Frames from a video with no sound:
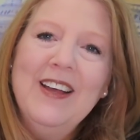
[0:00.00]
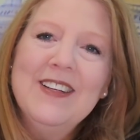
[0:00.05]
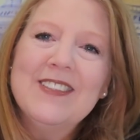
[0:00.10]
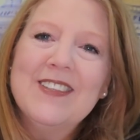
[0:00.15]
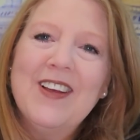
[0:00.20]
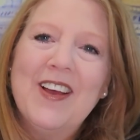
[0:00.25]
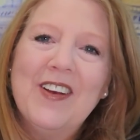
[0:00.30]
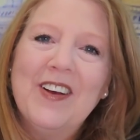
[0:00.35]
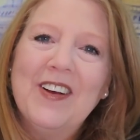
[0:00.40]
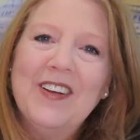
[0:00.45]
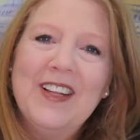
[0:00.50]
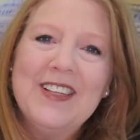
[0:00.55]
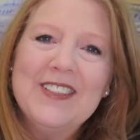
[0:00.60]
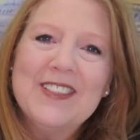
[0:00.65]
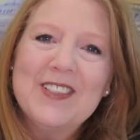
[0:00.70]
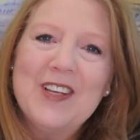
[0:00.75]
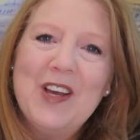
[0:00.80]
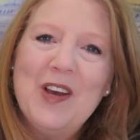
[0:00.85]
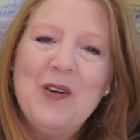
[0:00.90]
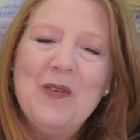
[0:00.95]
It's on our
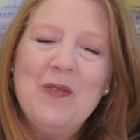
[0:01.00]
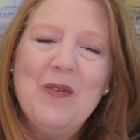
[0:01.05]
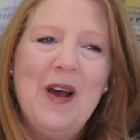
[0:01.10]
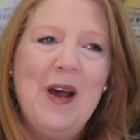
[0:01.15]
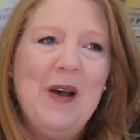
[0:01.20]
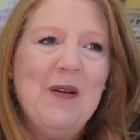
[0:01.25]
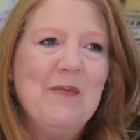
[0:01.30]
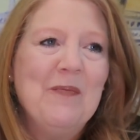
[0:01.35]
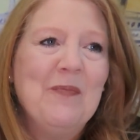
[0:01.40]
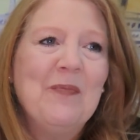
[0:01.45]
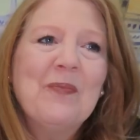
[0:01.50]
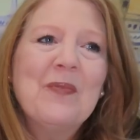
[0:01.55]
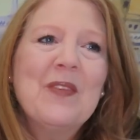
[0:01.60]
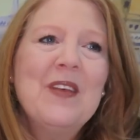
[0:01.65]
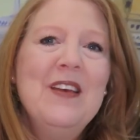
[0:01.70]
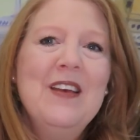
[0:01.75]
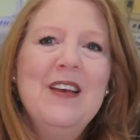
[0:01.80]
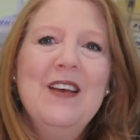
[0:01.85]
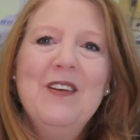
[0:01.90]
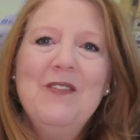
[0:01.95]
Let's Go
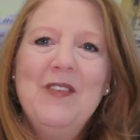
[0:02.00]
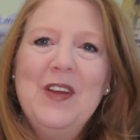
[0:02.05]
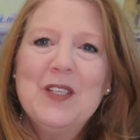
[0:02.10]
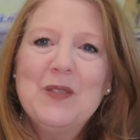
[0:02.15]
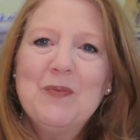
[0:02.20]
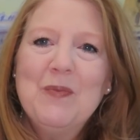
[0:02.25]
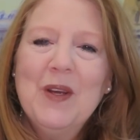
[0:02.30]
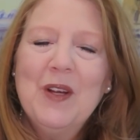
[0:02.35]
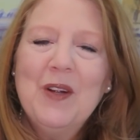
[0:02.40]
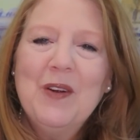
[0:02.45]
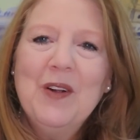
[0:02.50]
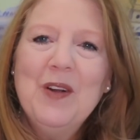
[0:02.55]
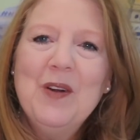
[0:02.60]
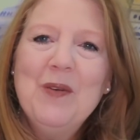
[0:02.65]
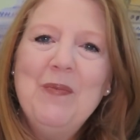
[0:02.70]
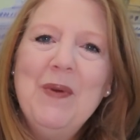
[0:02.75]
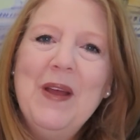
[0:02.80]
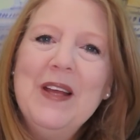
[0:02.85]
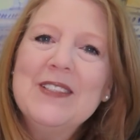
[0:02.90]
Facebook group.